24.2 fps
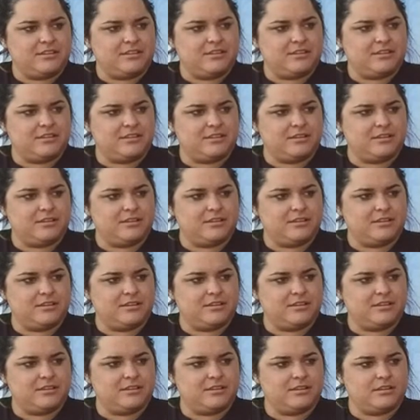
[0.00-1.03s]

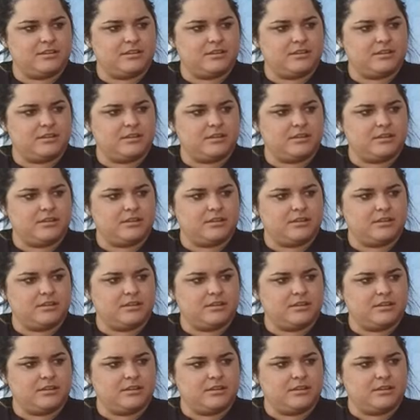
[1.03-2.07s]

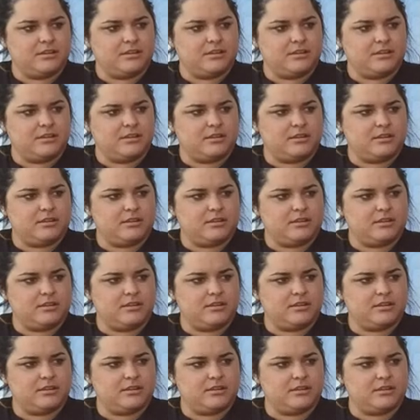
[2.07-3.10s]

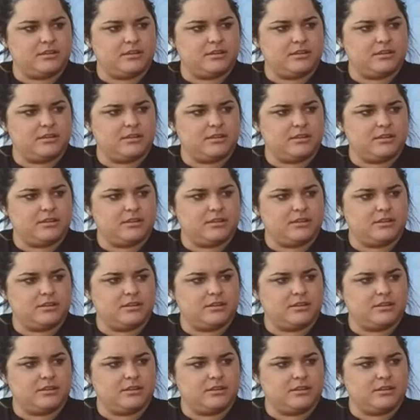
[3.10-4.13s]

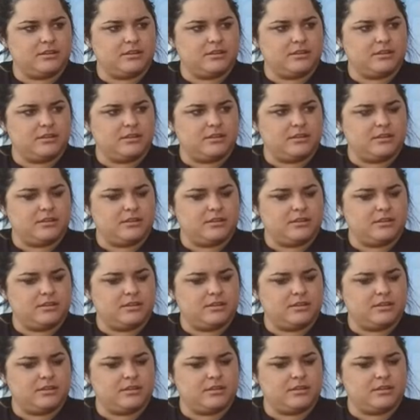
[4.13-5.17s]

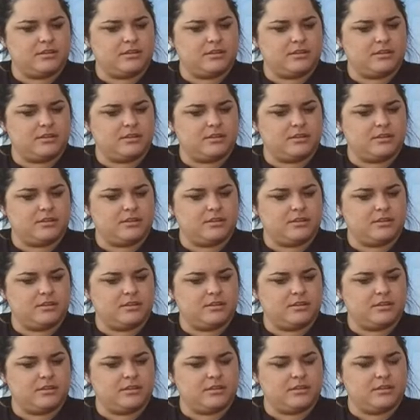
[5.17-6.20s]

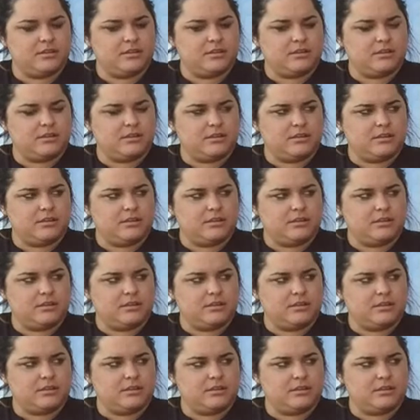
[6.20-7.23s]

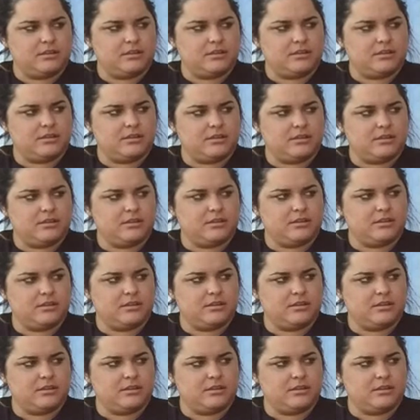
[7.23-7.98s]
(not speaking)